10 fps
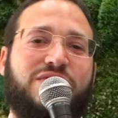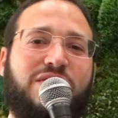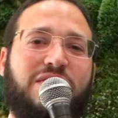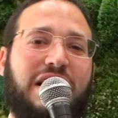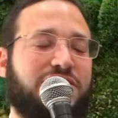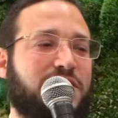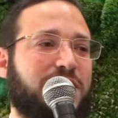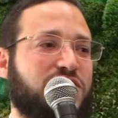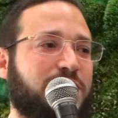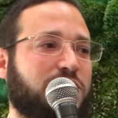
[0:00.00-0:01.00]
So after
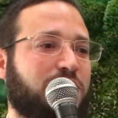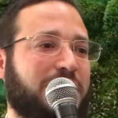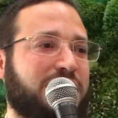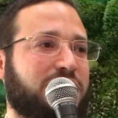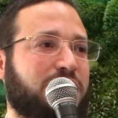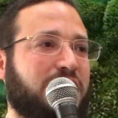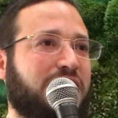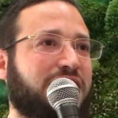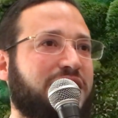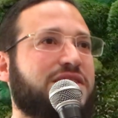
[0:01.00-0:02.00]
the Baal Shem Tov passed
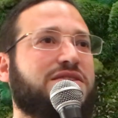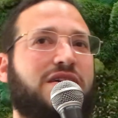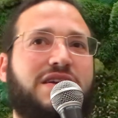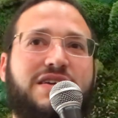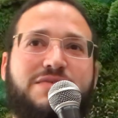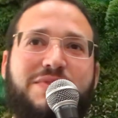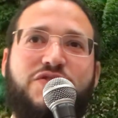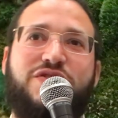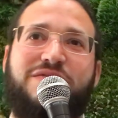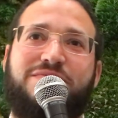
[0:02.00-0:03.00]
away, he started his
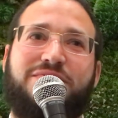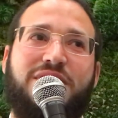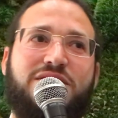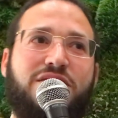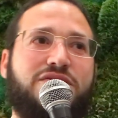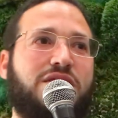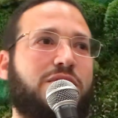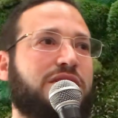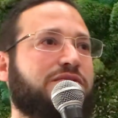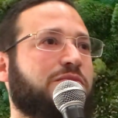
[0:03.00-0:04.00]
mission. He starts
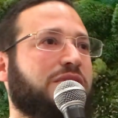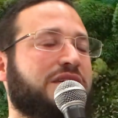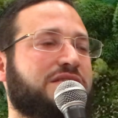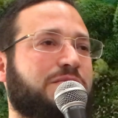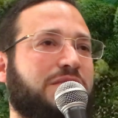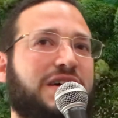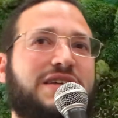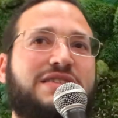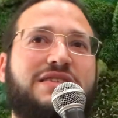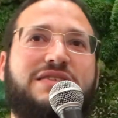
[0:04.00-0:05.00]
going from place to
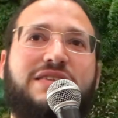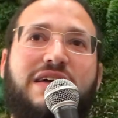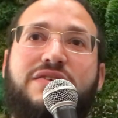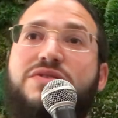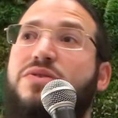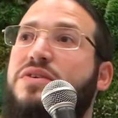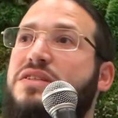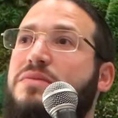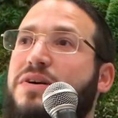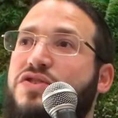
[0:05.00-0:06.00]
place, telling
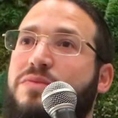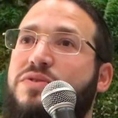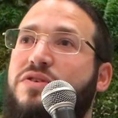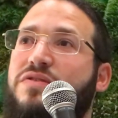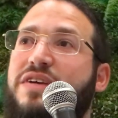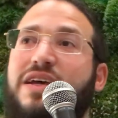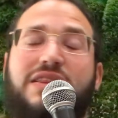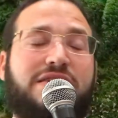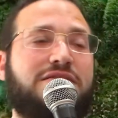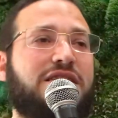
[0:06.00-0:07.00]
stories of Baal Shem Tov. He
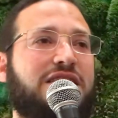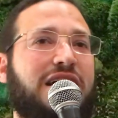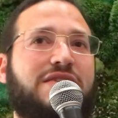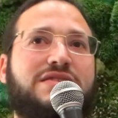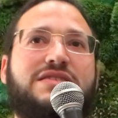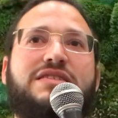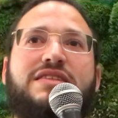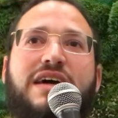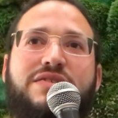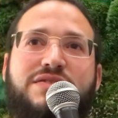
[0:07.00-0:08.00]
had literally
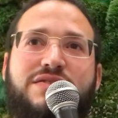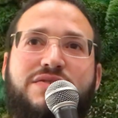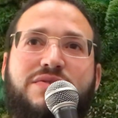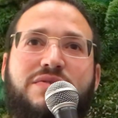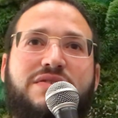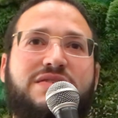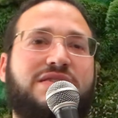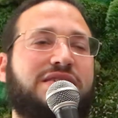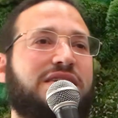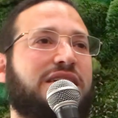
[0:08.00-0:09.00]
thousands and thousands of
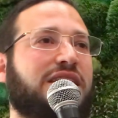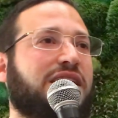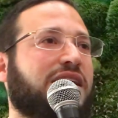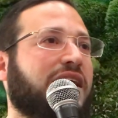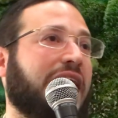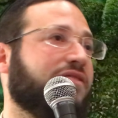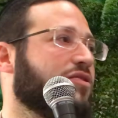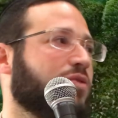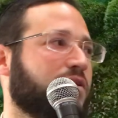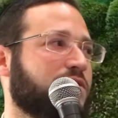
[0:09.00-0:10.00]
stories. And
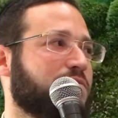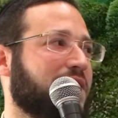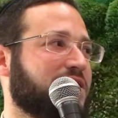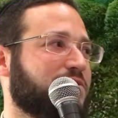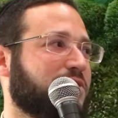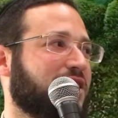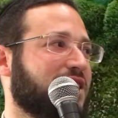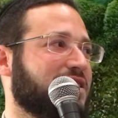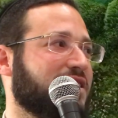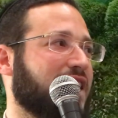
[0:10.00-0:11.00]
everyone was
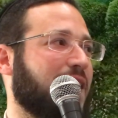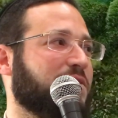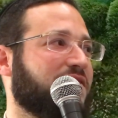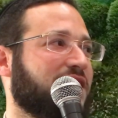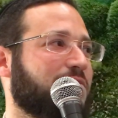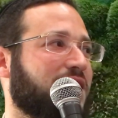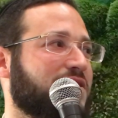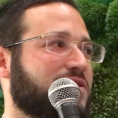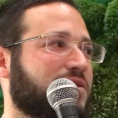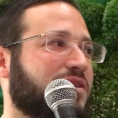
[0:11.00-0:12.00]
mesmerized and captivated
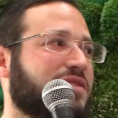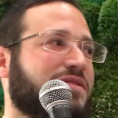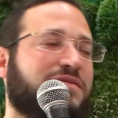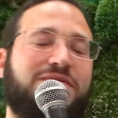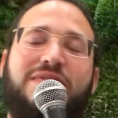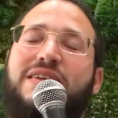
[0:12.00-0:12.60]
by these stories.